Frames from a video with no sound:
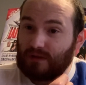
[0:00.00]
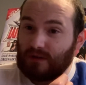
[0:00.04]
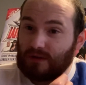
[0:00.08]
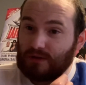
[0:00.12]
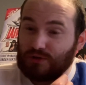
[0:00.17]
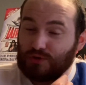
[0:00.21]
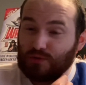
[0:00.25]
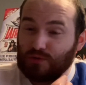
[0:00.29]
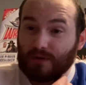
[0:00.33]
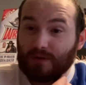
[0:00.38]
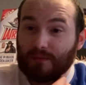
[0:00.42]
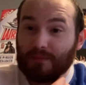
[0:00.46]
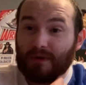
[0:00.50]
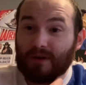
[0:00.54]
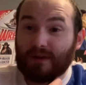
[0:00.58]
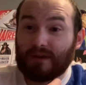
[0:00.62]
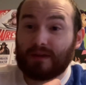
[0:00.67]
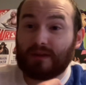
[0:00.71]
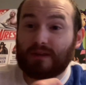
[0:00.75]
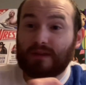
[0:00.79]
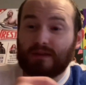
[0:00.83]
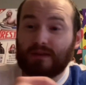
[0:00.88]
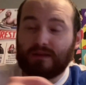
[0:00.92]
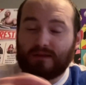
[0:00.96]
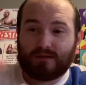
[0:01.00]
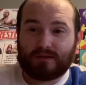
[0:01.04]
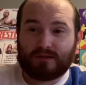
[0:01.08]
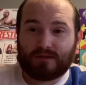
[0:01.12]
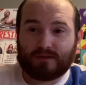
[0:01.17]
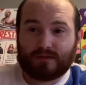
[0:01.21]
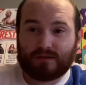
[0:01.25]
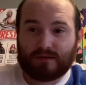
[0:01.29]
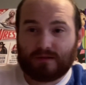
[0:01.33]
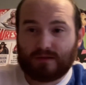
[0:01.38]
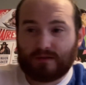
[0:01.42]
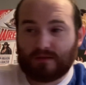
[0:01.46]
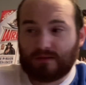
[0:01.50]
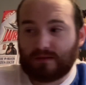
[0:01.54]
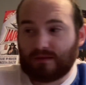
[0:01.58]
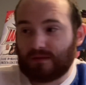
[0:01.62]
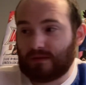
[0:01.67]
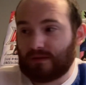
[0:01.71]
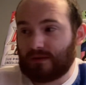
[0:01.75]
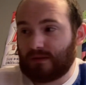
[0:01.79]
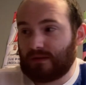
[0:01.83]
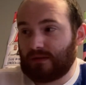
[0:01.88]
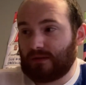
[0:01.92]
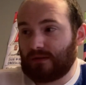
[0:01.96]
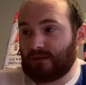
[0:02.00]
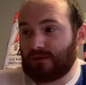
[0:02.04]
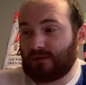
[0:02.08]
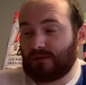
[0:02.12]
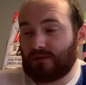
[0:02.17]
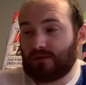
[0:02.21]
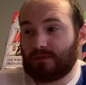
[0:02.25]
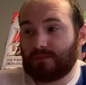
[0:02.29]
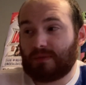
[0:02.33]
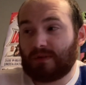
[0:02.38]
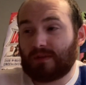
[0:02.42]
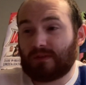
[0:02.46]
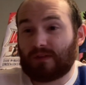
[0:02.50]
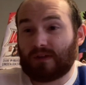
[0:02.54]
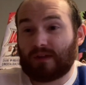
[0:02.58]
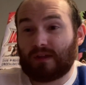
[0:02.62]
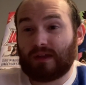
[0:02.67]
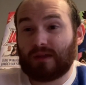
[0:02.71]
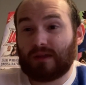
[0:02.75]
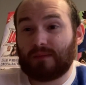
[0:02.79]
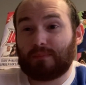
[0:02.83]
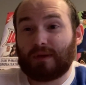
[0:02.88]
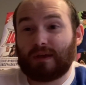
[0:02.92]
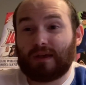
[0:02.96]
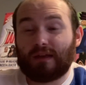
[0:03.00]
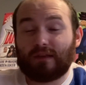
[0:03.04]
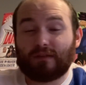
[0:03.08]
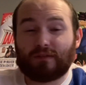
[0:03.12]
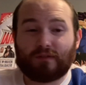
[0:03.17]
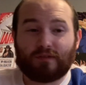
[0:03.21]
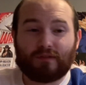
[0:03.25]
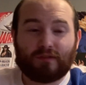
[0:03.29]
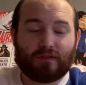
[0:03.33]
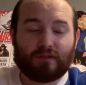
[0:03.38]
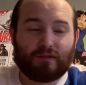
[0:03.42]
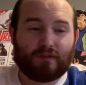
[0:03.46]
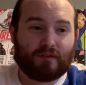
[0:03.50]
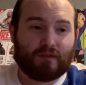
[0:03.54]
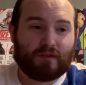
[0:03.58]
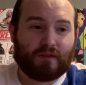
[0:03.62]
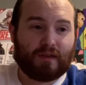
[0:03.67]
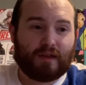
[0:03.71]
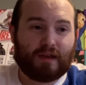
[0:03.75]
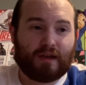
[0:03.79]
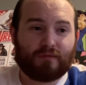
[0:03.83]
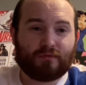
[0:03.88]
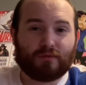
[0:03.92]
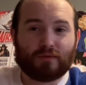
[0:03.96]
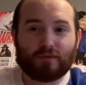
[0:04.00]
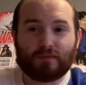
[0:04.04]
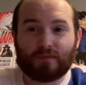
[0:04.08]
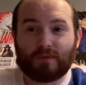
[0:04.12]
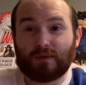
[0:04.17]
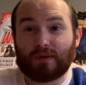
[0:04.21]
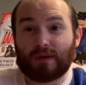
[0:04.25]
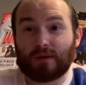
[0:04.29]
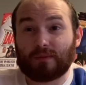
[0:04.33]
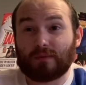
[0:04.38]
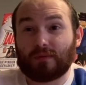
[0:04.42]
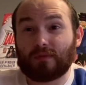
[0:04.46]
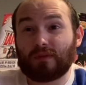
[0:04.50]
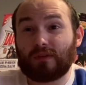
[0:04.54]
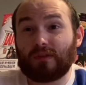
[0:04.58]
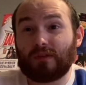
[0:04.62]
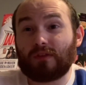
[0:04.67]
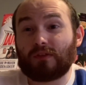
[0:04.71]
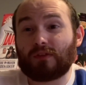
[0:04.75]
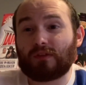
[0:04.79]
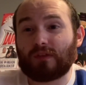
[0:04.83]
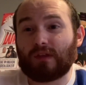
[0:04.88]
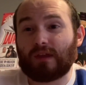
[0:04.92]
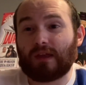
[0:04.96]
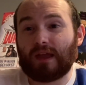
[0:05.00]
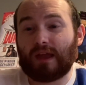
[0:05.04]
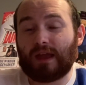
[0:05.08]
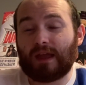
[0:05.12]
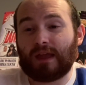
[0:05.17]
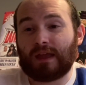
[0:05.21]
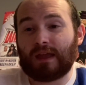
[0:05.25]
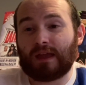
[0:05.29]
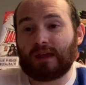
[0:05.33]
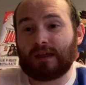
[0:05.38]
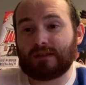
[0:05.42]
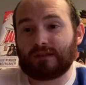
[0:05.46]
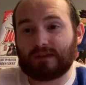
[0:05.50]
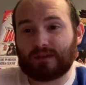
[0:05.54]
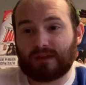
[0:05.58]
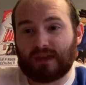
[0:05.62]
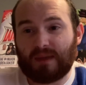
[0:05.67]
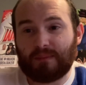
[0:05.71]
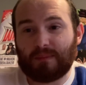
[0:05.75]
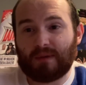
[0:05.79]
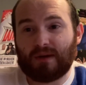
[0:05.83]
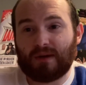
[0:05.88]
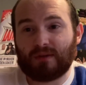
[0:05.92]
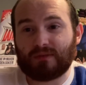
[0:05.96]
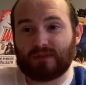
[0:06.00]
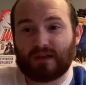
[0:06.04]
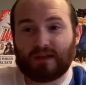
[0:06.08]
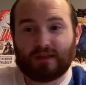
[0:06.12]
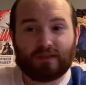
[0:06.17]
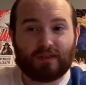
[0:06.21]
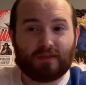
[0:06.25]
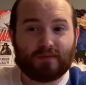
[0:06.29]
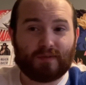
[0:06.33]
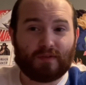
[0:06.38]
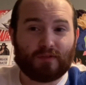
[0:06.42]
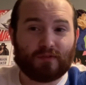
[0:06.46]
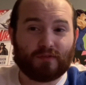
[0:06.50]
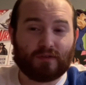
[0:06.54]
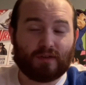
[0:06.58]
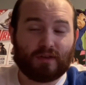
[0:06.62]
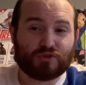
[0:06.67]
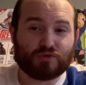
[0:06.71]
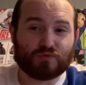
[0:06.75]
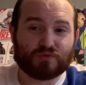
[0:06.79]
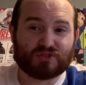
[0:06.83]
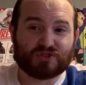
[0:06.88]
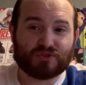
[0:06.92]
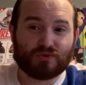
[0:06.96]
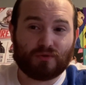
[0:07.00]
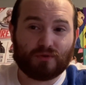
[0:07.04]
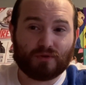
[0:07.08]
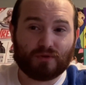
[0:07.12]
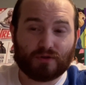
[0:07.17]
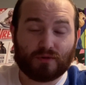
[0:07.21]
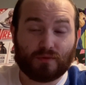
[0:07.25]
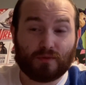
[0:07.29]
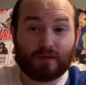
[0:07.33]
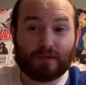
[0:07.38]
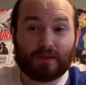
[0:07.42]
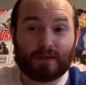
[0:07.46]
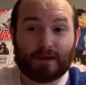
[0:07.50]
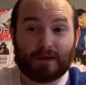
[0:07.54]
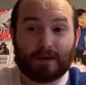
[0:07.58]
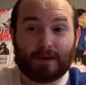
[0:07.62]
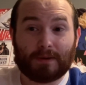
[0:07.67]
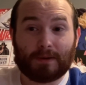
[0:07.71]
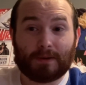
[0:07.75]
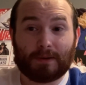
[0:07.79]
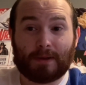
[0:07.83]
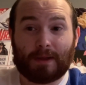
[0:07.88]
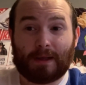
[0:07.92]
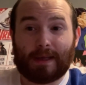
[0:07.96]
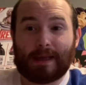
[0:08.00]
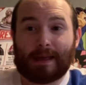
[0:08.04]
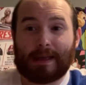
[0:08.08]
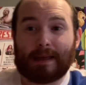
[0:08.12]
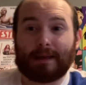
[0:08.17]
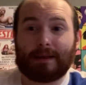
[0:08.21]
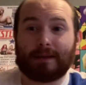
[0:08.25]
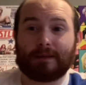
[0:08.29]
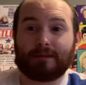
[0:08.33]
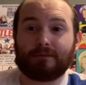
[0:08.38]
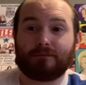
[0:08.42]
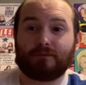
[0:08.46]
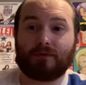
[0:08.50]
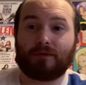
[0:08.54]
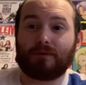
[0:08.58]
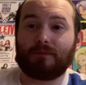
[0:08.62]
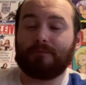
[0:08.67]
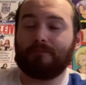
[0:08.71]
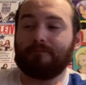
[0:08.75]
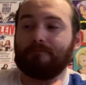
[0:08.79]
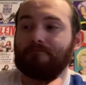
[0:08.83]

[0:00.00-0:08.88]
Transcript: in short, by a little bit of time passed after the video got released, and it came out that the investigation was still ongoing there, and well,